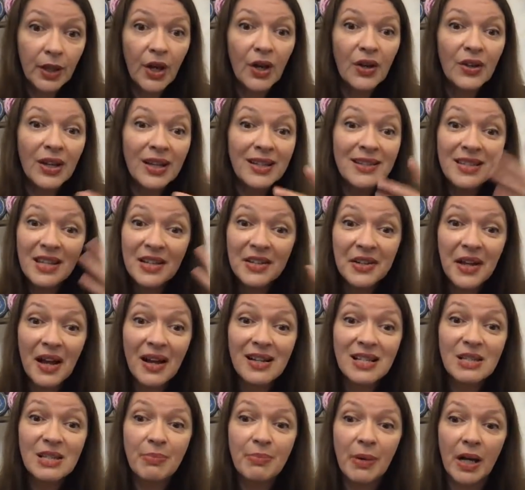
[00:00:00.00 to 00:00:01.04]
it's a
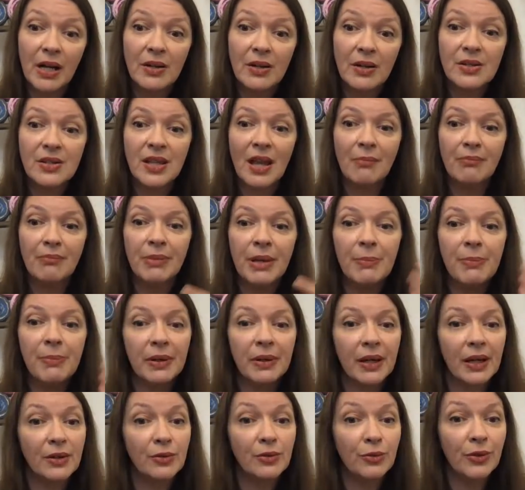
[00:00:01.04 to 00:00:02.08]
nice post and people
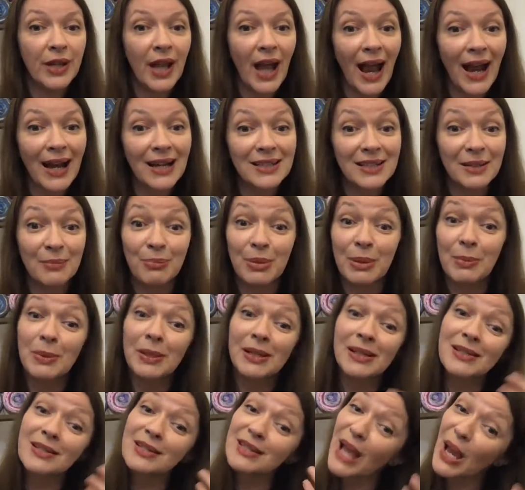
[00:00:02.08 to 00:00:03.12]
can react and people
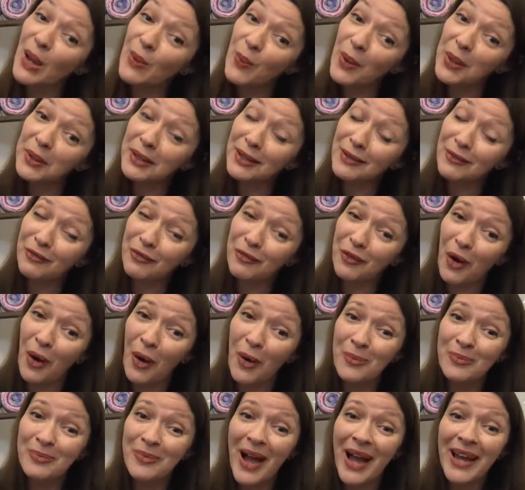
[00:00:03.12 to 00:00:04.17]
can say where they're
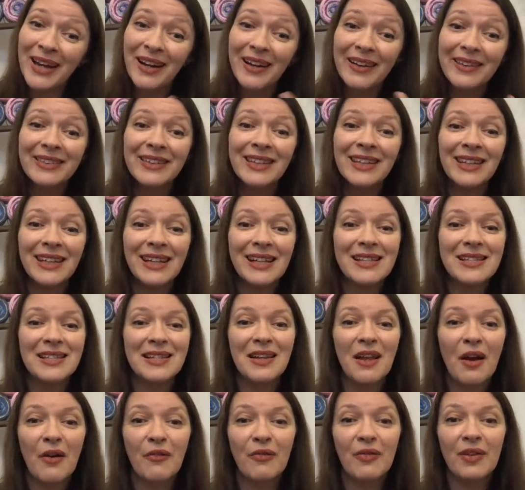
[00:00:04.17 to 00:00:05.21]
from. And I think it's
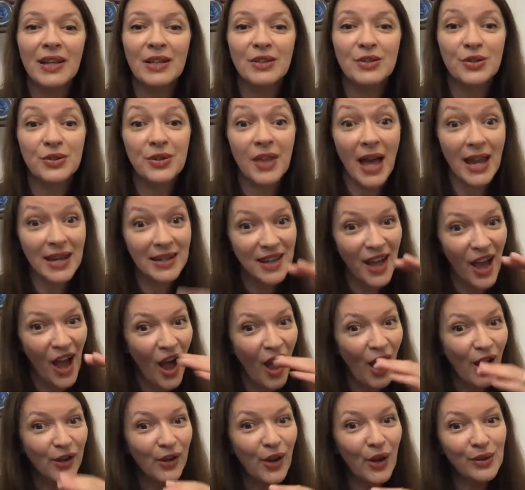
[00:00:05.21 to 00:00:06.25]
lovely to then
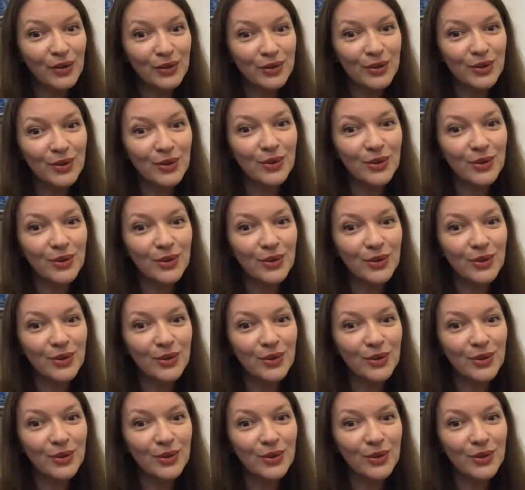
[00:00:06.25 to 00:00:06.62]
go through